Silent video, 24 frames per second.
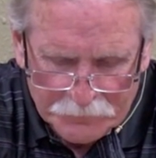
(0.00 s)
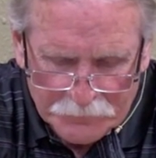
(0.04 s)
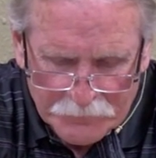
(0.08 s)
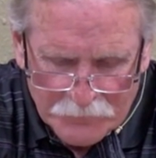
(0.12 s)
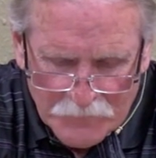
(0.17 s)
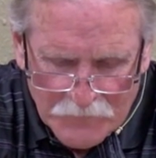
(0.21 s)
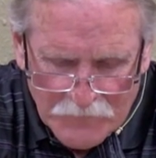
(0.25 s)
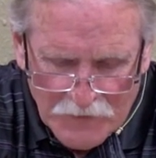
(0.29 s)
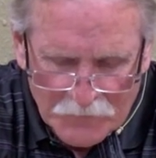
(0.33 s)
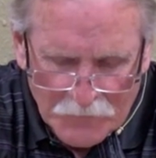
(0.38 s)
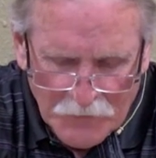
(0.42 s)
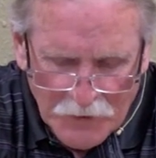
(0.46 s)

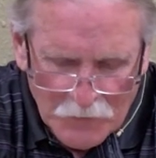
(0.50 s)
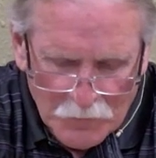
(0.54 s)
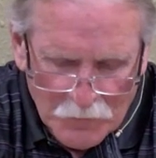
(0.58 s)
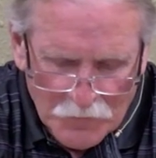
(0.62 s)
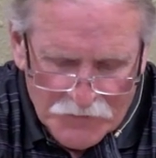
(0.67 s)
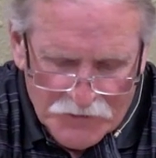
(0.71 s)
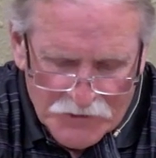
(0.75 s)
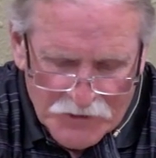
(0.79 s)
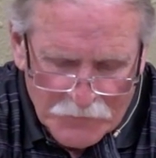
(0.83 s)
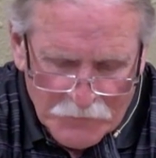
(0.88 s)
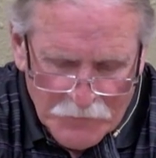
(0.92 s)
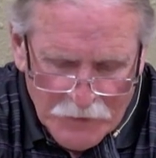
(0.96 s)
and by
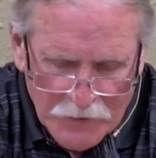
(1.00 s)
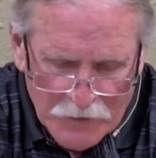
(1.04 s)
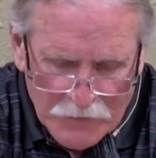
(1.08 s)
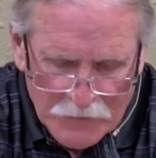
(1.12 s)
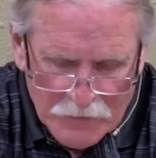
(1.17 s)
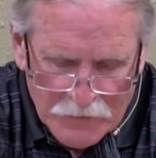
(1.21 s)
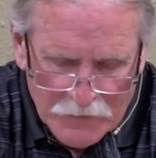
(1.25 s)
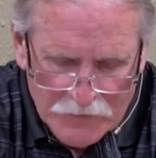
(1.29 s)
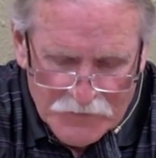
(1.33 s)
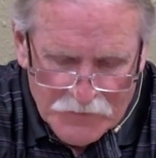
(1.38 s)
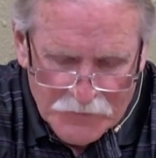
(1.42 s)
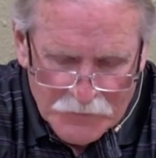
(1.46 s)
which he made
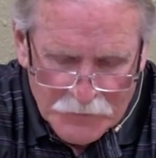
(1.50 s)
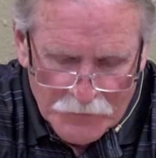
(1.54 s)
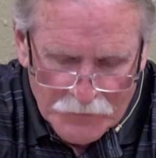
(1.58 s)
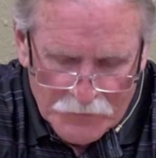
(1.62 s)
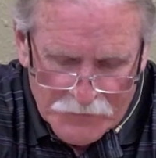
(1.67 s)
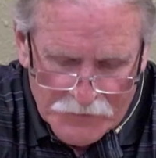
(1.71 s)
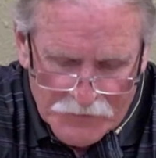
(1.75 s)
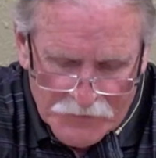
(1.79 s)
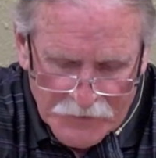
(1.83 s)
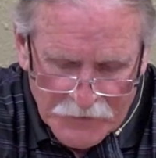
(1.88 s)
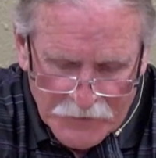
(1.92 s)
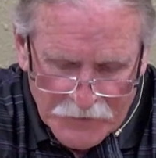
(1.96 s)
Israel
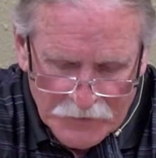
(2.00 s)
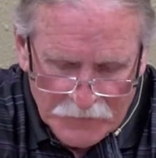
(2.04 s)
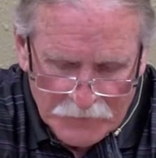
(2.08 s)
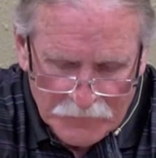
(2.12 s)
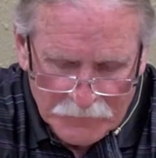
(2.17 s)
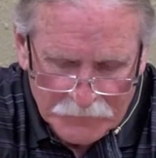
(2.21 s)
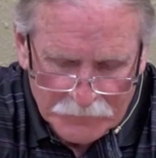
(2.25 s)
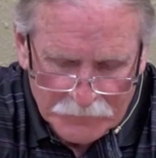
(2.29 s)
sin,